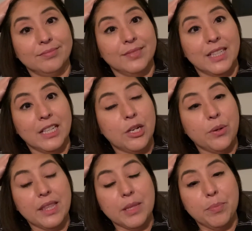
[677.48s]
go
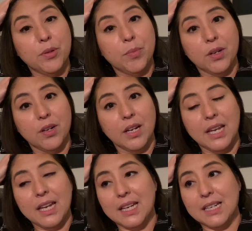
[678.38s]
get the boomer
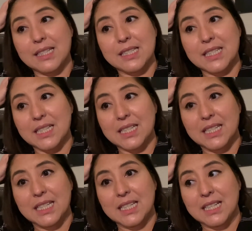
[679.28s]
and
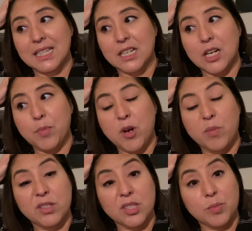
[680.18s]
come
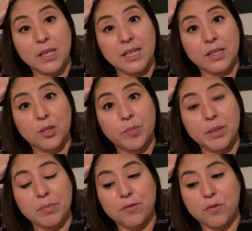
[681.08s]
home and just play a little
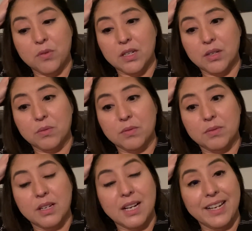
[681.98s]
bit before
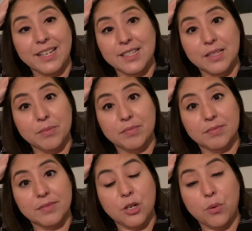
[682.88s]
I end up
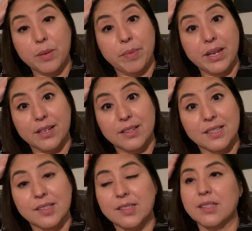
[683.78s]
going to bed,
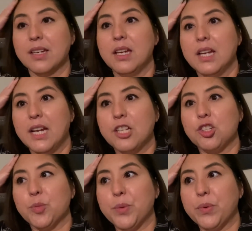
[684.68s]
because it's
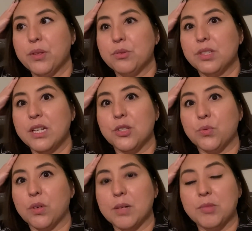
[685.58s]
just been one of those days
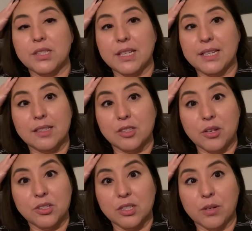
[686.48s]
where I'm just like
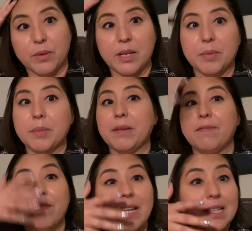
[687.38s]
exhausted already. I mean, my
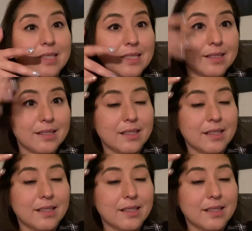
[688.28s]
face is,